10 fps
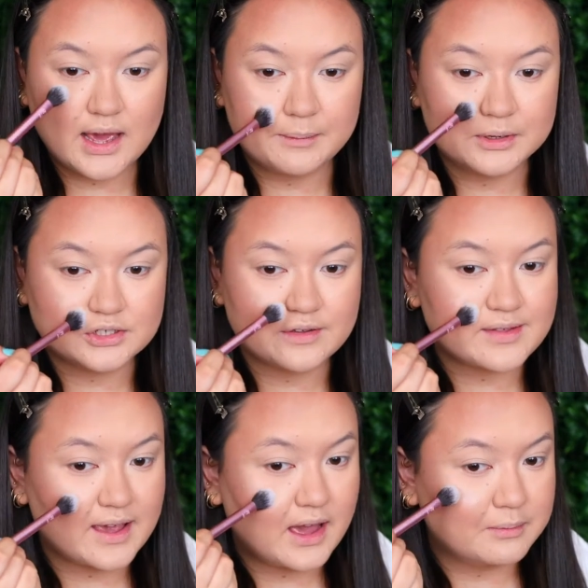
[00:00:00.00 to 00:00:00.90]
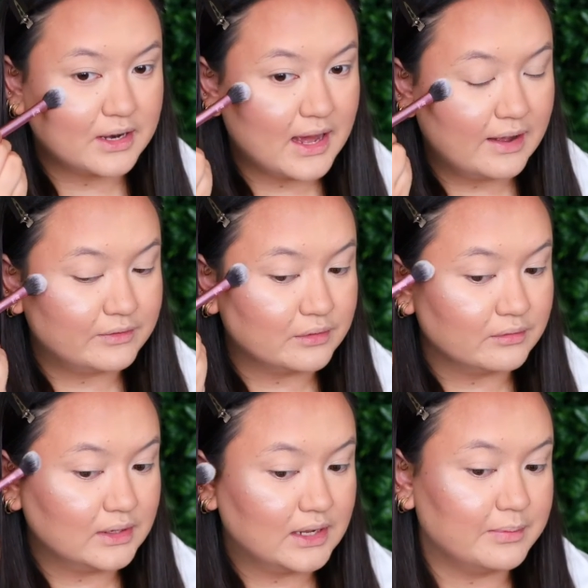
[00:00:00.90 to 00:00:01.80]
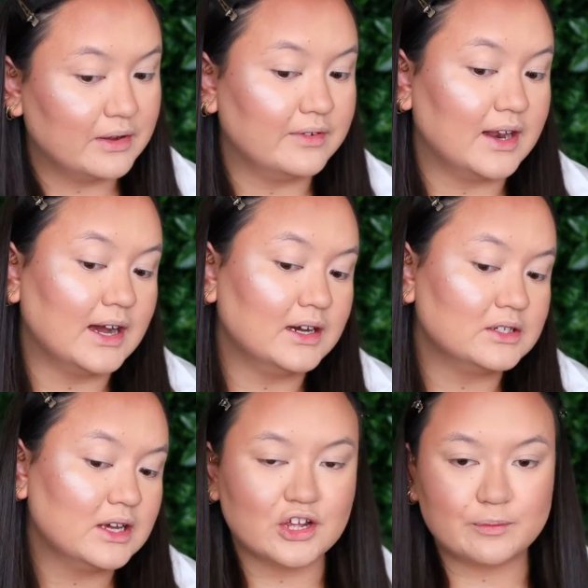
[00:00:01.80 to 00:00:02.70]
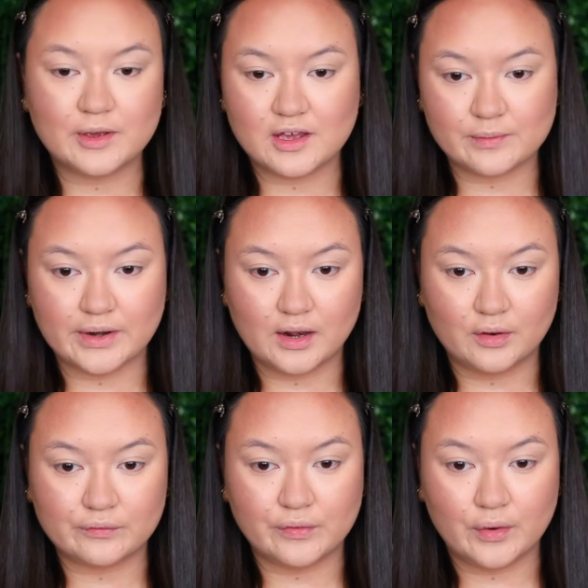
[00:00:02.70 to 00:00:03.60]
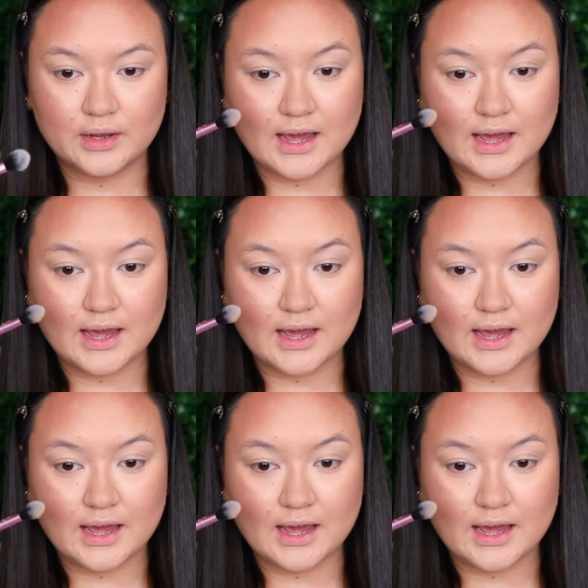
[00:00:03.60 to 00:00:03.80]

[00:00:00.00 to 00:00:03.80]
I would just say I'm gonna have to really buff it out just because when I look forward,